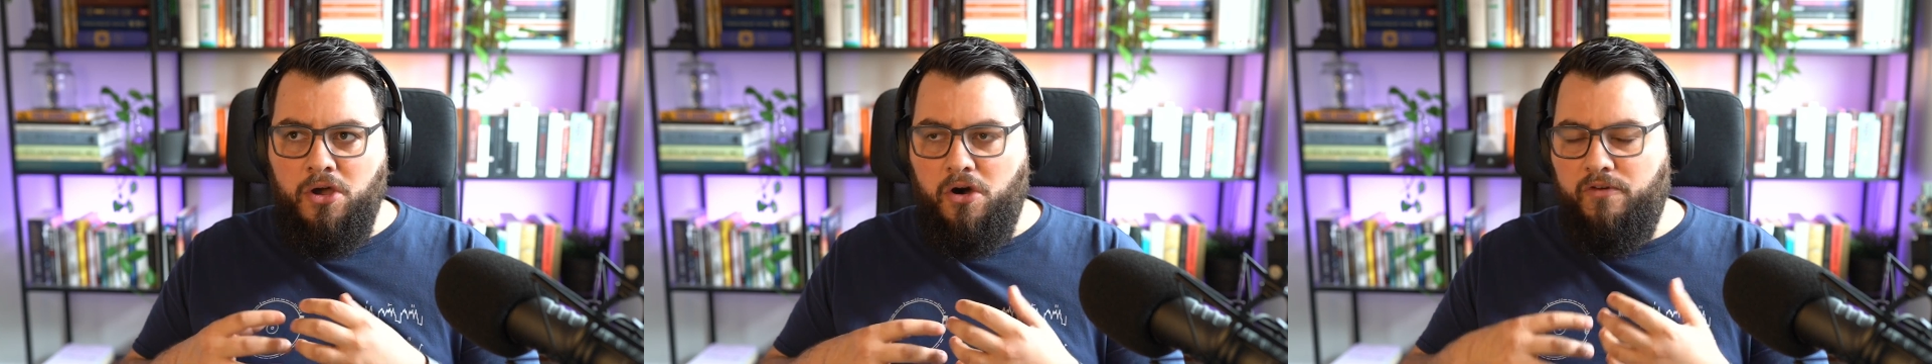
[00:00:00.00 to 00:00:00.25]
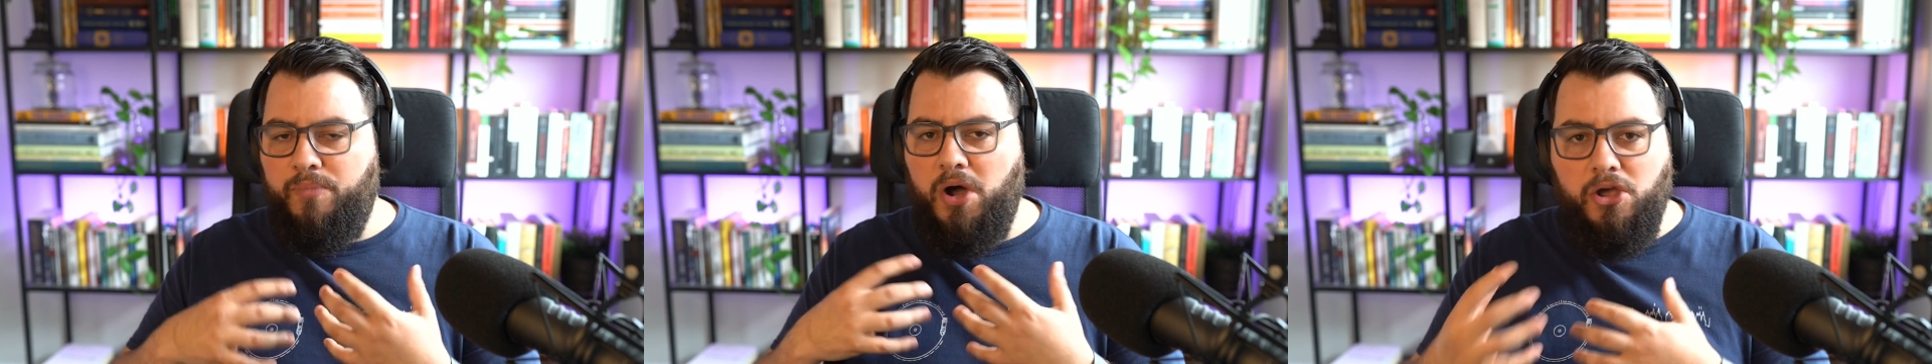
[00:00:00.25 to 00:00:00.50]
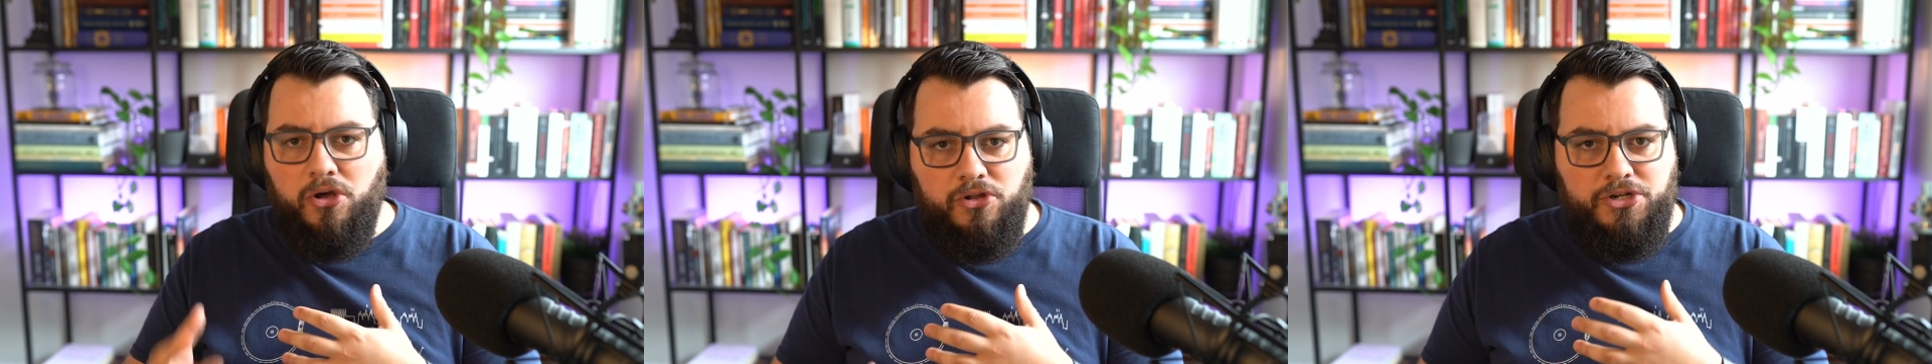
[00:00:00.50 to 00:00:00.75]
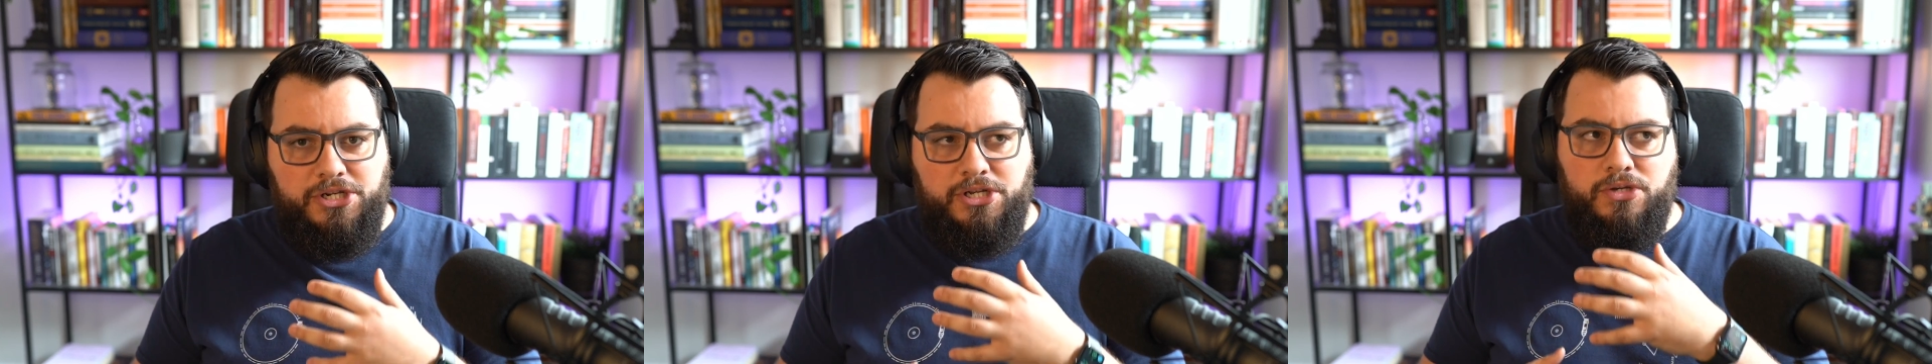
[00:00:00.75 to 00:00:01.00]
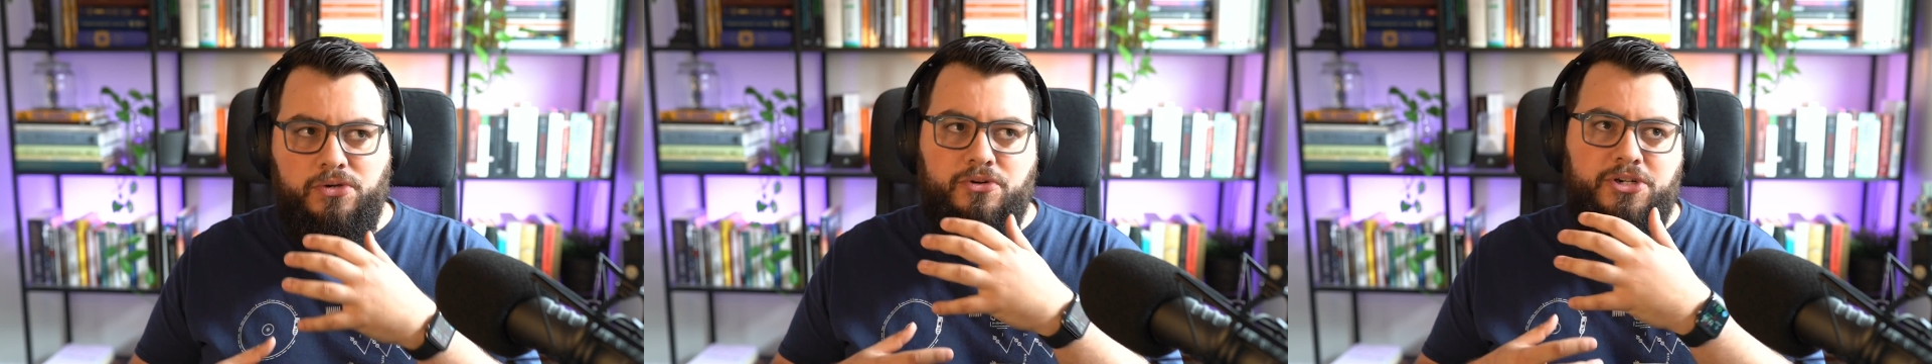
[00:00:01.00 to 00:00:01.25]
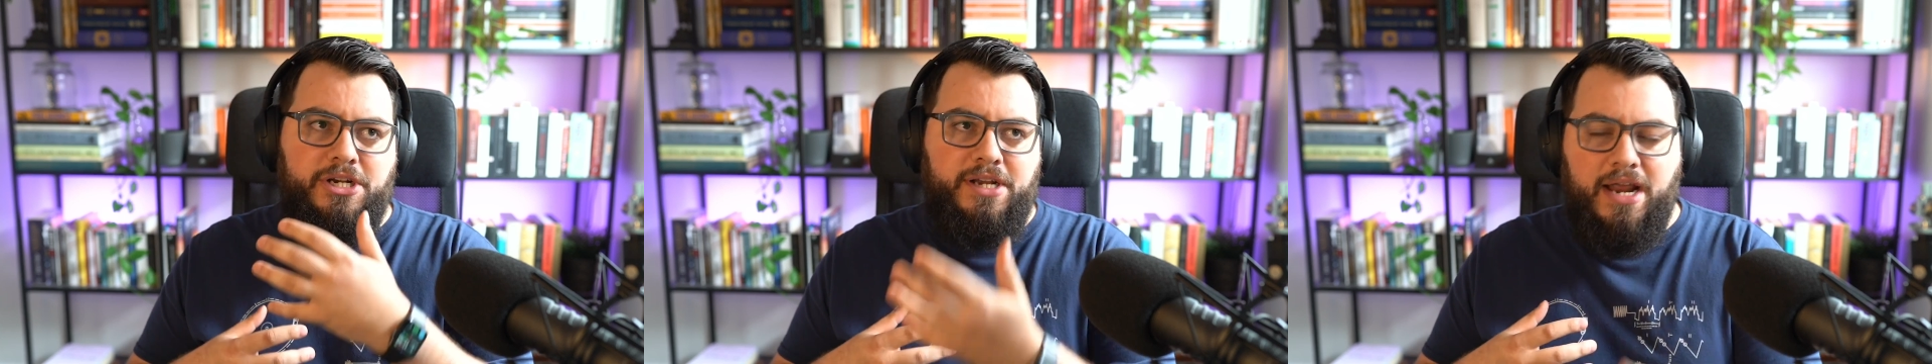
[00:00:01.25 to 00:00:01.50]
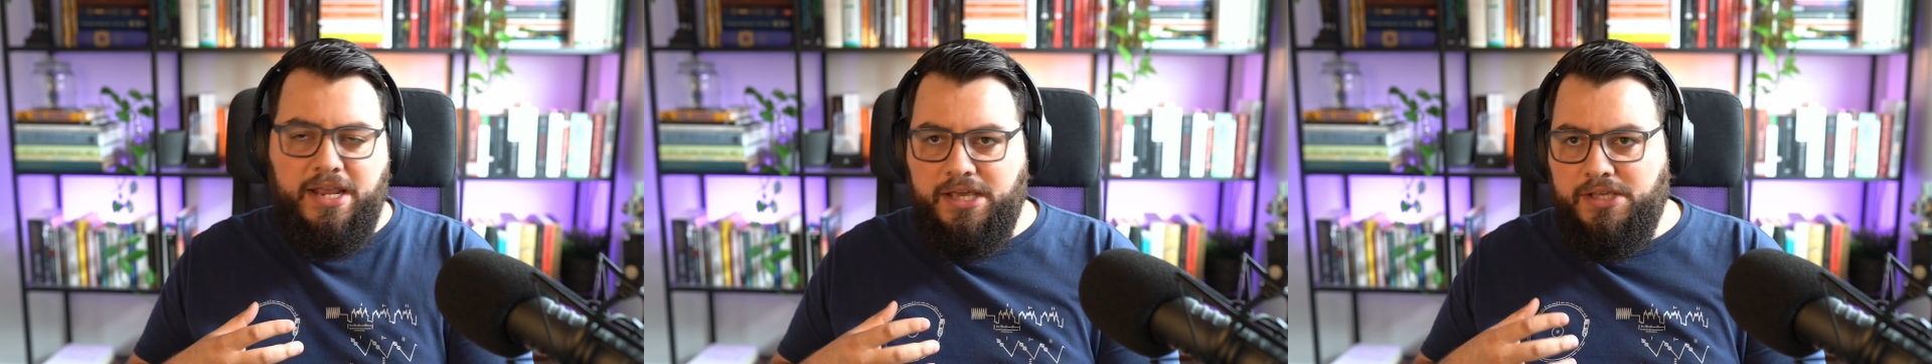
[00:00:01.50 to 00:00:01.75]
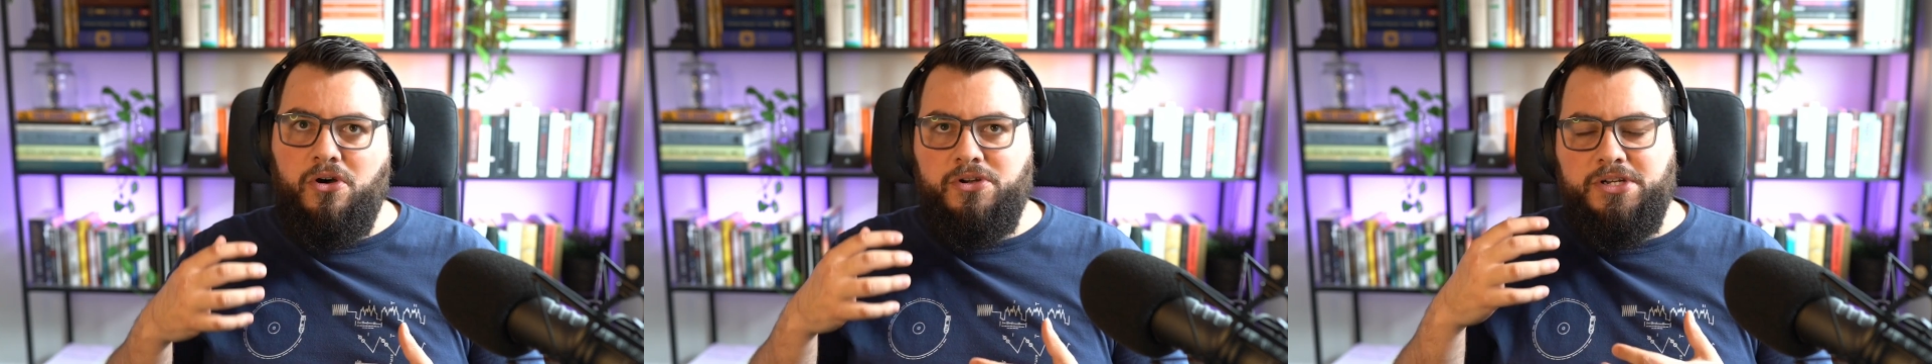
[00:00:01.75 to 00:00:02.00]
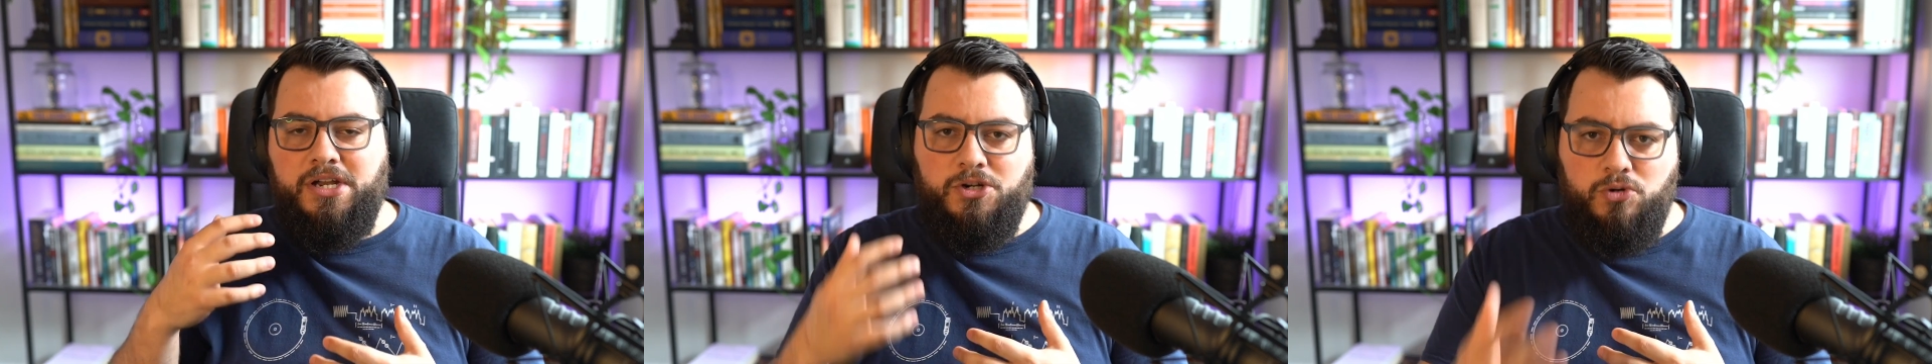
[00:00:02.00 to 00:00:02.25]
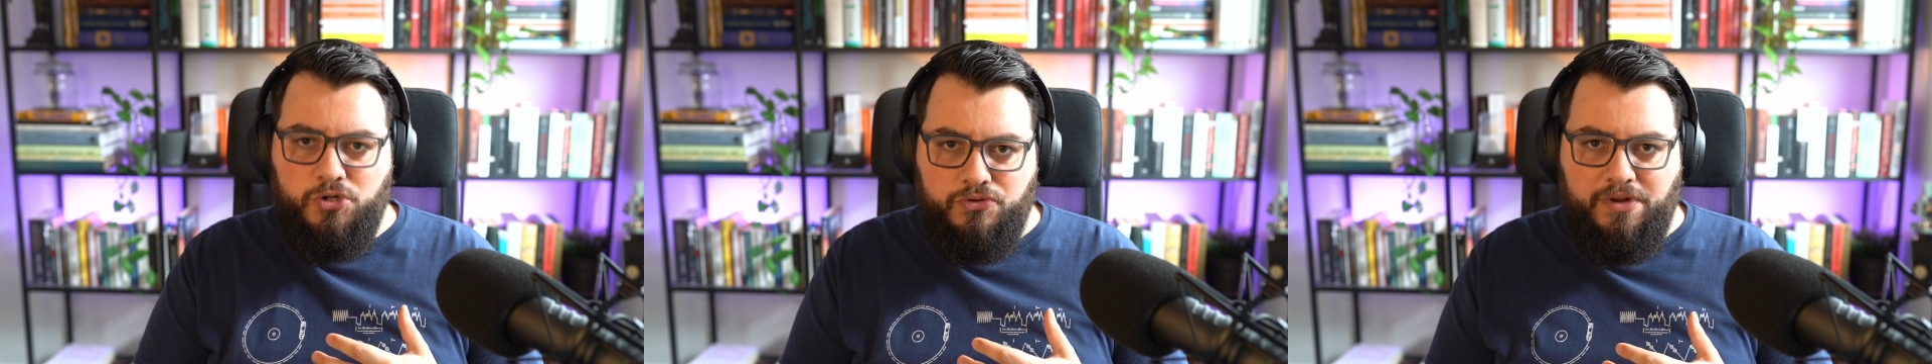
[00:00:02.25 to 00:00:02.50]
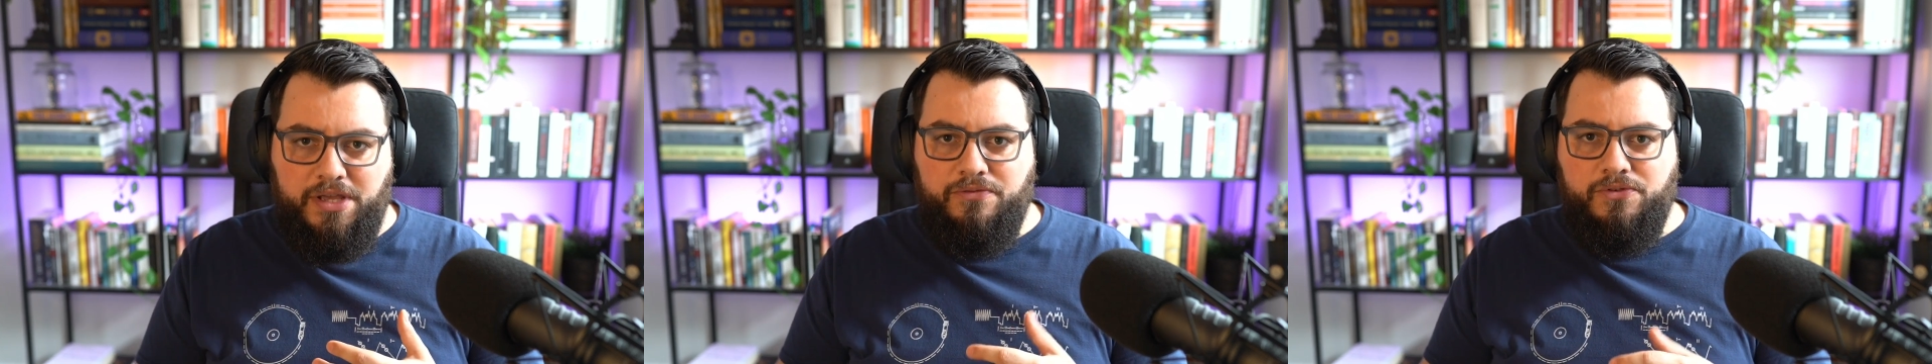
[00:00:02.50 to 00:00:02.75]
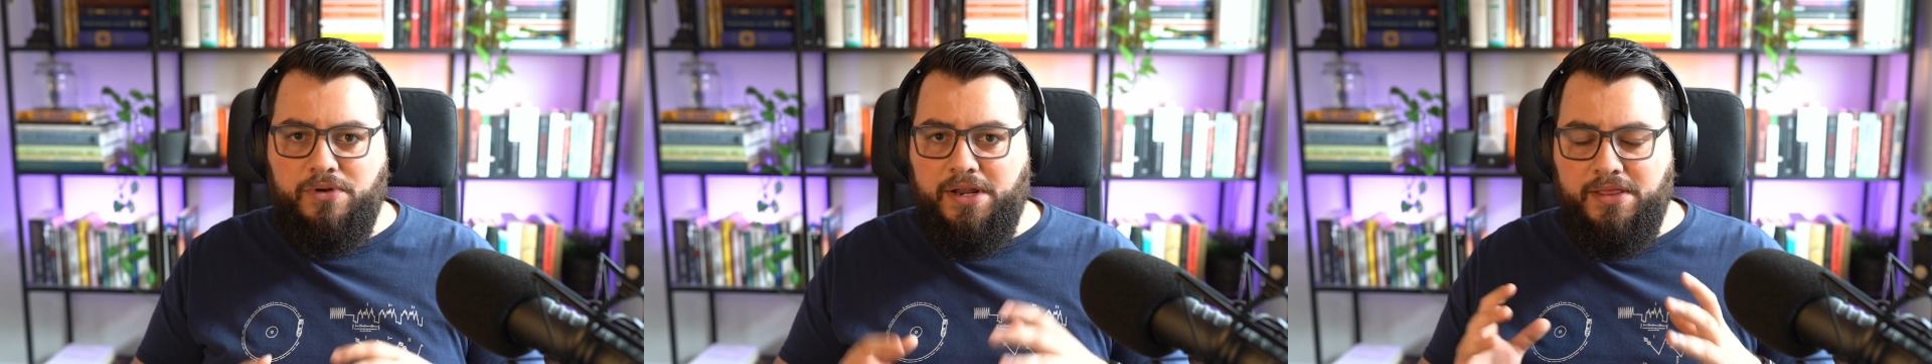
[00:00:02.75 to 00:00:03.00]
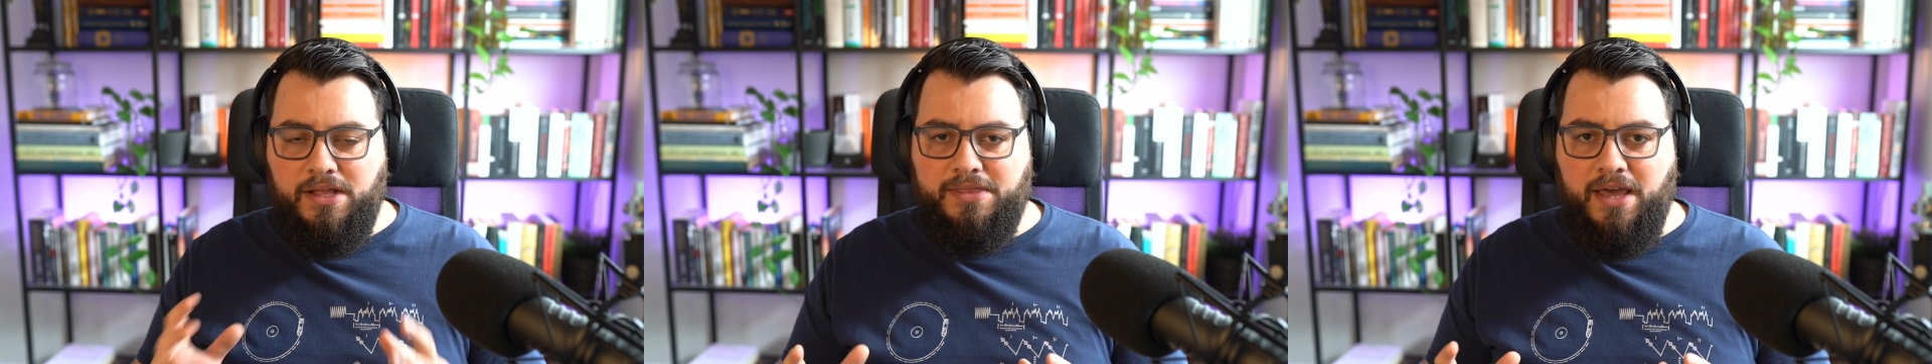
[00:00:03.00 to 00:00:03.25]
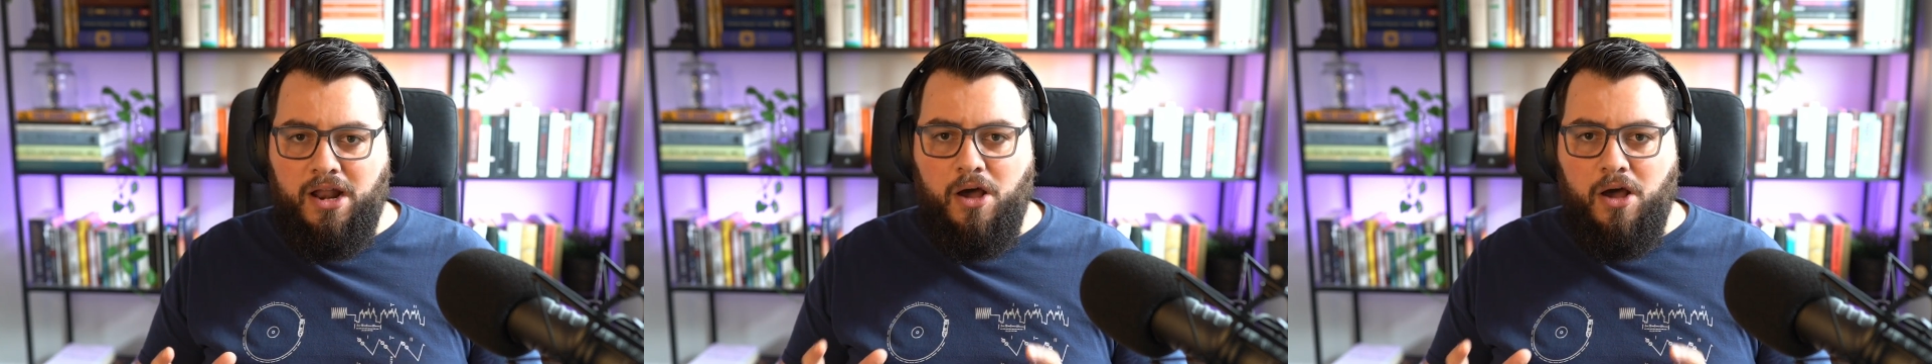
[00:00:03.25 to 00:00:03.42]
of biology or genetic continental drift or anything like that.